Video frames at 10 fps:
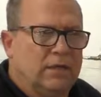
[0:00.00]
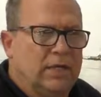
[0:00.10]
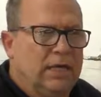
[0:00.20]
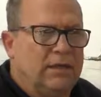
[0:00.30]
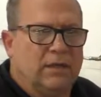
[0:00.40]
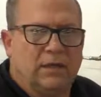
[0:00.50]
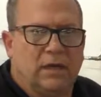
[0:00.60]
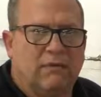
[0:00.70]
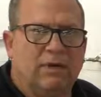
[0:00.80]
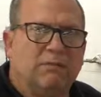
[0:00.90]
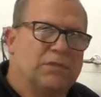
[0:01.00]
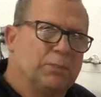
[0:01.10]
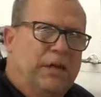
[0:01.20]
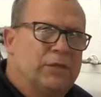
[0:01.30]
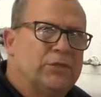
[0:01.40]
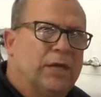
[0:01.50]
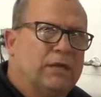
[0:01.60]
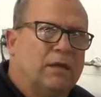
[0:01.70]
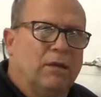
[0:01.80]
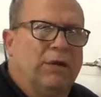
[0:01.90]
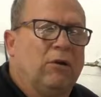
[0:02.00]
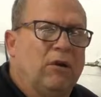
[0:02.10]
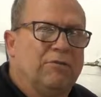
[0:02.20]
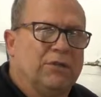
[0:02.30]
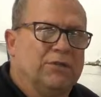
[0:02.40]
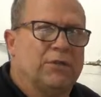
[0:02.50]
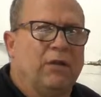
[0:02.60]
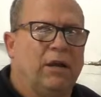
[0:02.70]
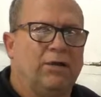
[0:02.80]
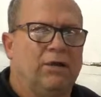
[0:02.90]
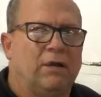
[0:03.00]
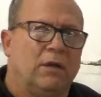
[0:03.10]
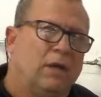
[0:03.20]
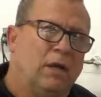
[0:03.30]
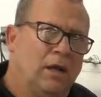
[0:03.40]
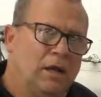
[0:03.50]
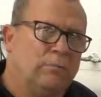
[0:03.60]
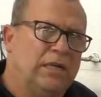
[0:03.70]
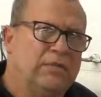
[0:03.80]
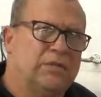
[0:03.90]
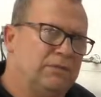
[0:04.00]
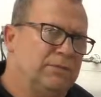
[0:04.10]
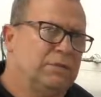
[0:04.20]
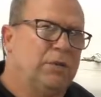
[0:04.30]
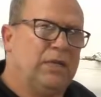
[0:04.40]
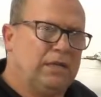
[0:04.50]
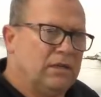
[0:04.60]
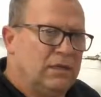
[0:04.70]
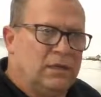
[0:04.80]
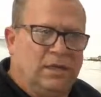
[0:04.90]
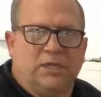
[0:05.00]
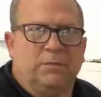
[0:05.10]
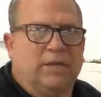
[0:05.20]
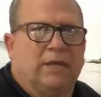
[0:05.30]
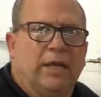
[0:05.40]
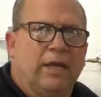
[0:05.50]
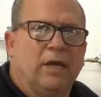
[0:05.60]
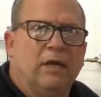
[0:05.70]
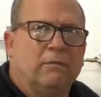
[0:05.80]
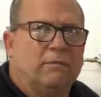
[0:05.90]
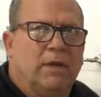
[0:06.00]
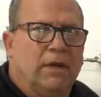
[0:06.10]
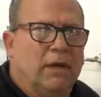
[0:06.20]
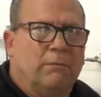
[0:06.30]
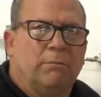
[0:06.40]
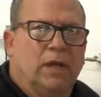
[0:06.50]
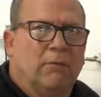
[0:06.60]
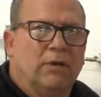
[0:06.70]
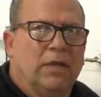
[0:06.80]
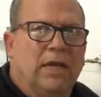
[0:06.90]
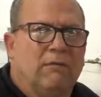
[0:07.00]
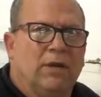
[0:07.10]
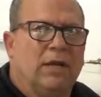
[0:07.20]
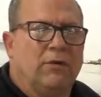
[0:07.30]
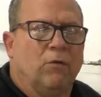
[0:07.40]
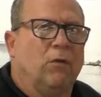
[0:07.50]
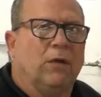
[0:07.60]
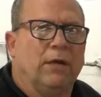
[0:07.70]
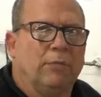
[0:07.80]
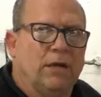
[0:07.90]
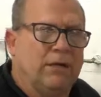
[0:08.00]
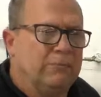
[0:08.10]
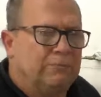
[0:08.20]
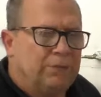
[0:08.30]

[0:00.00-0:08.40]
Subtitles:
Anything that I've ever spot checked coming off of this grinder on my surface plate has been dead on, and I really haven't had to worry about it.